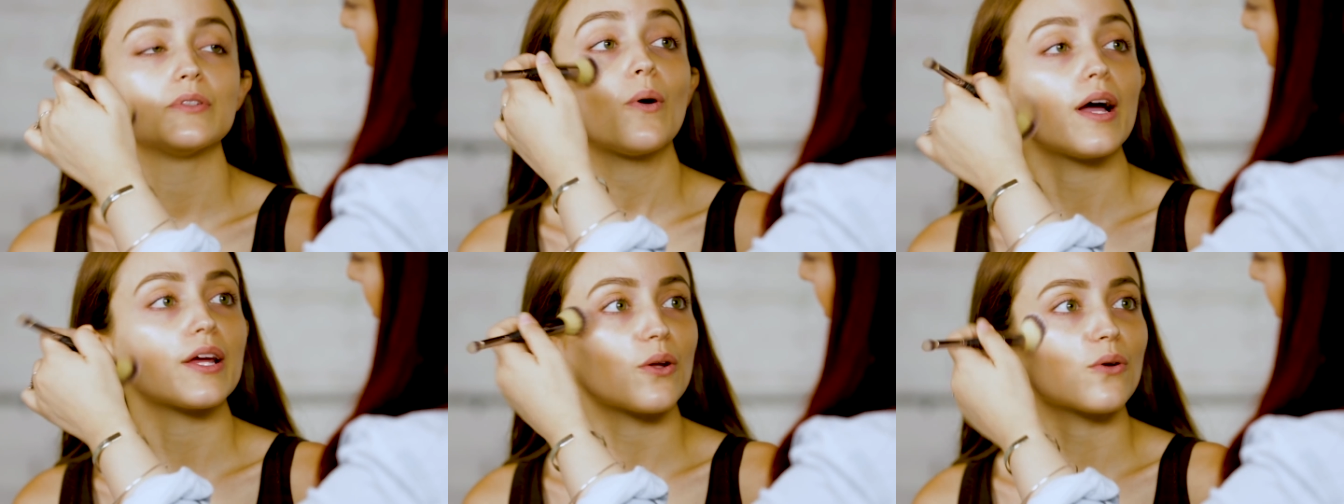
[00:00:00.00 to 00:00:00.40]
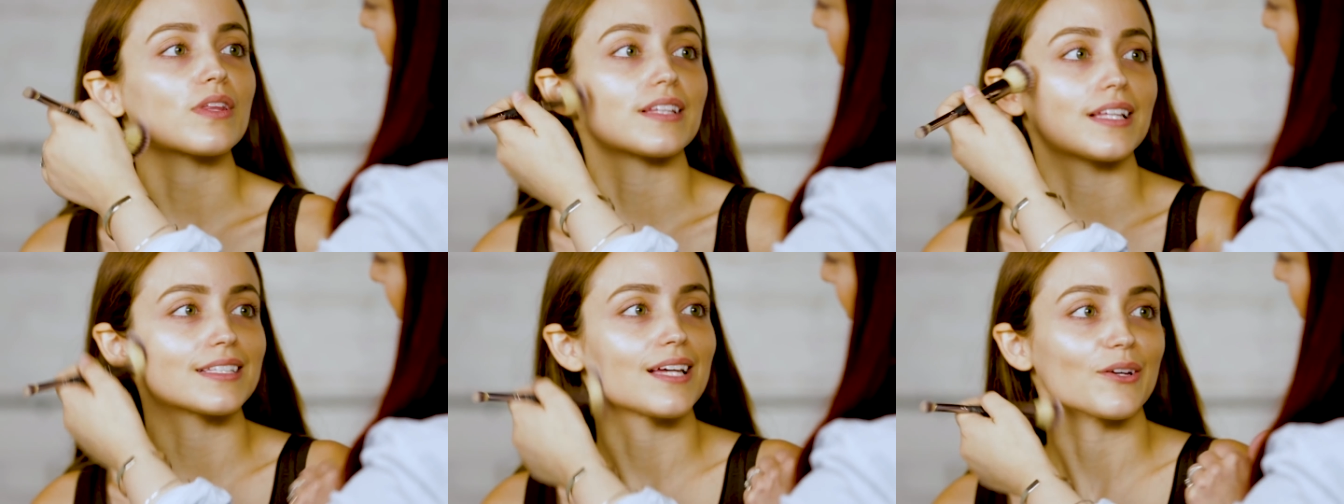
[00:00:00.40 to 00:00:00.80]
No, I know
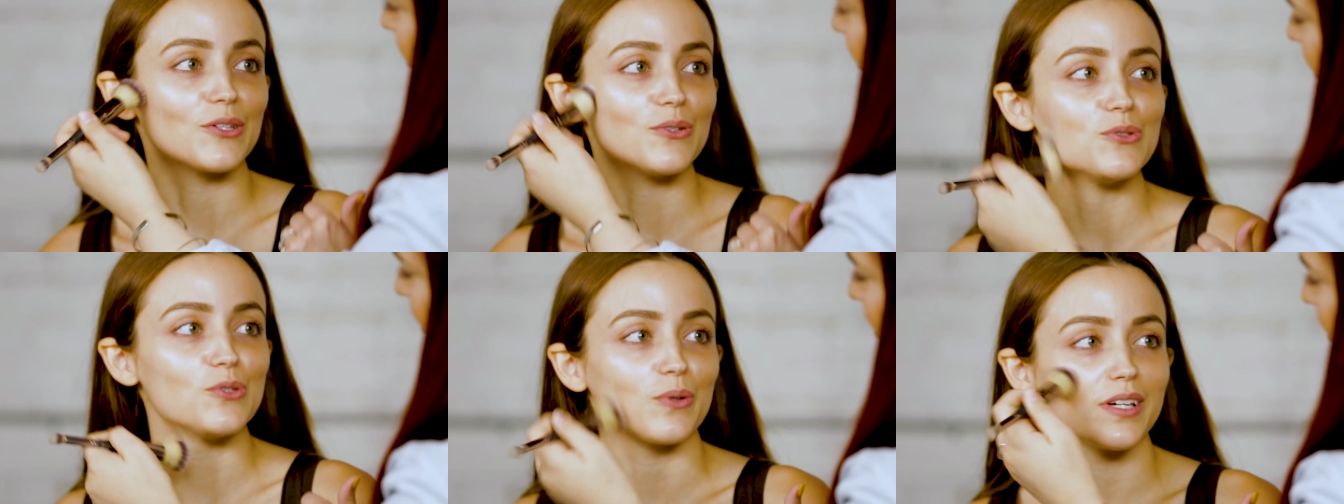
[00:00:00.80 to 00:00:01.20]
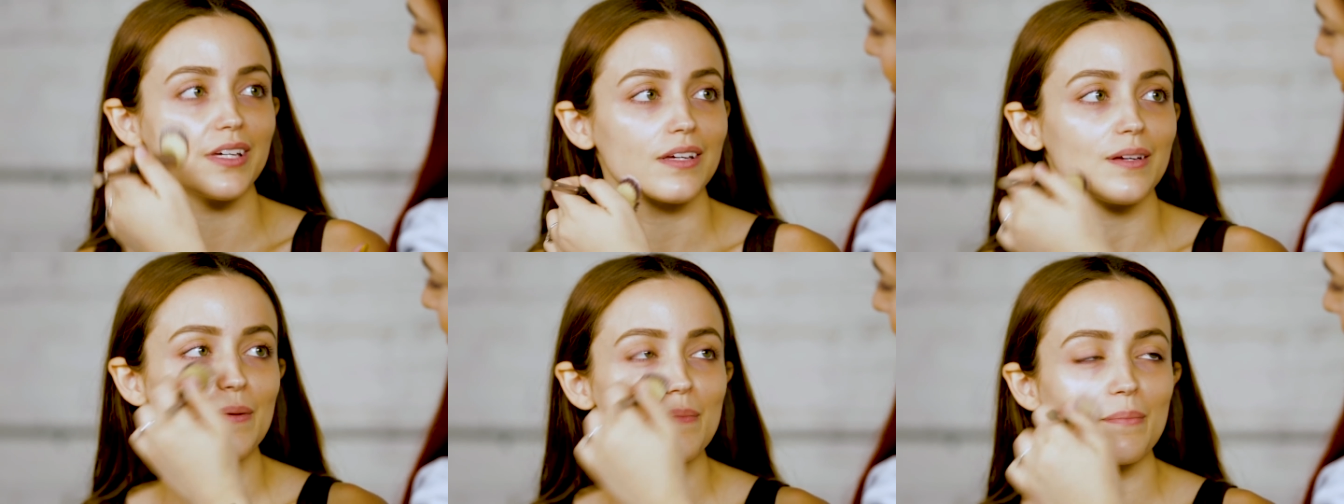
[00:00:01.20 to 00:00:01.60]
that that's how you do
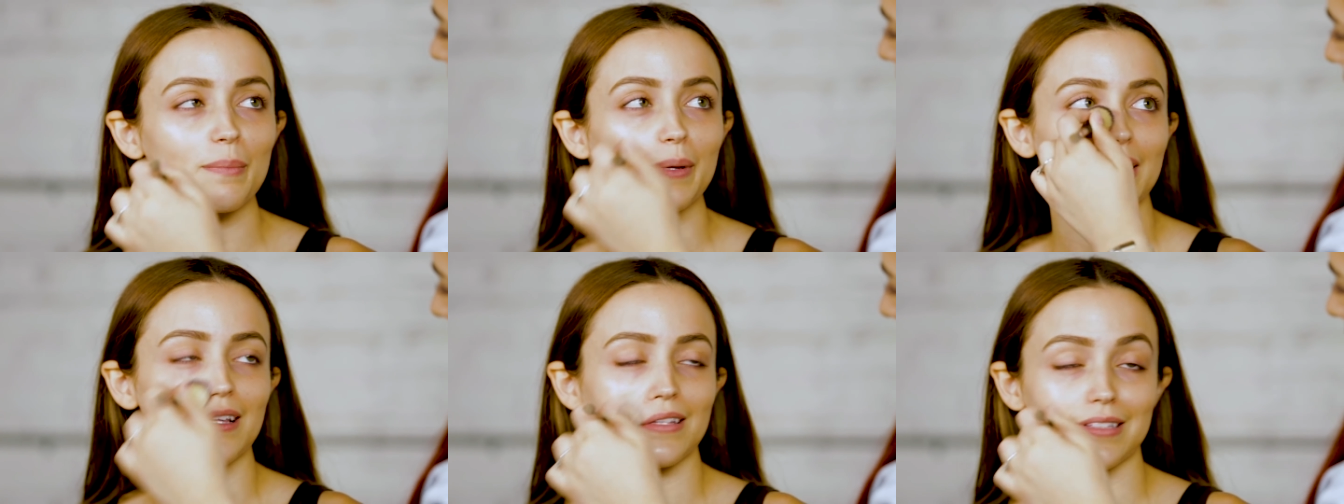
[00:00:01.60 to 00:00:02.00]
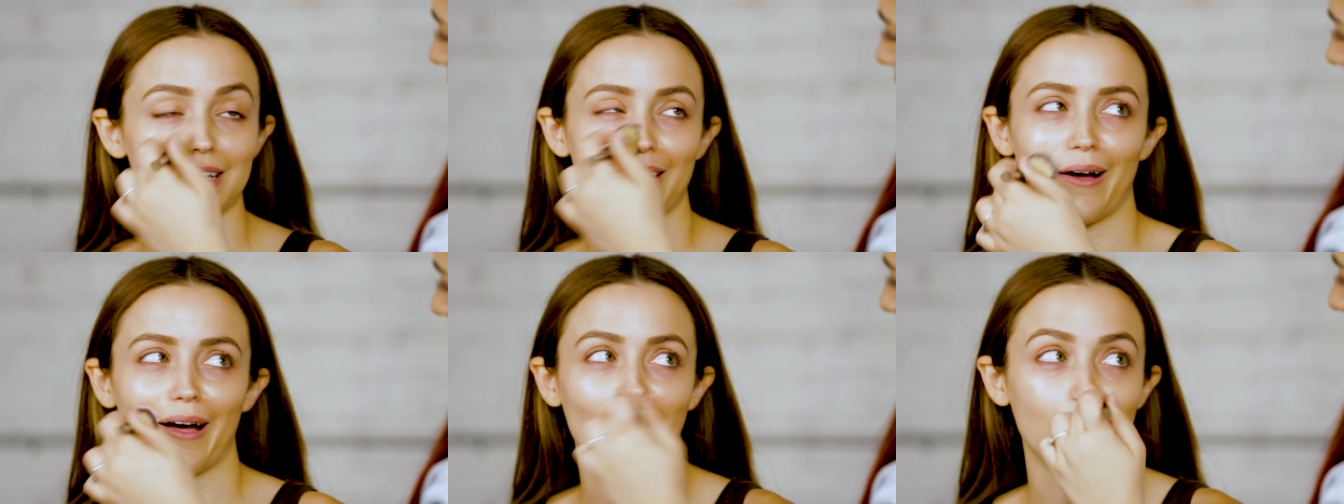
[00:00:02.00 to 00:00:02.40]
it, but that's
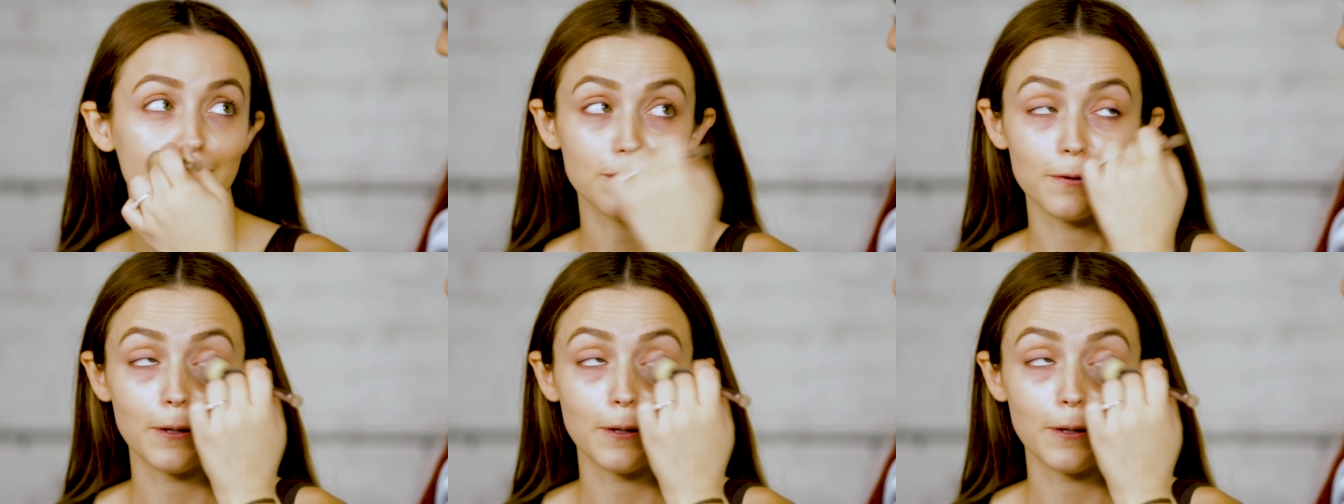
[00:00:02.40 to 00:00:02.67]
not how I do it.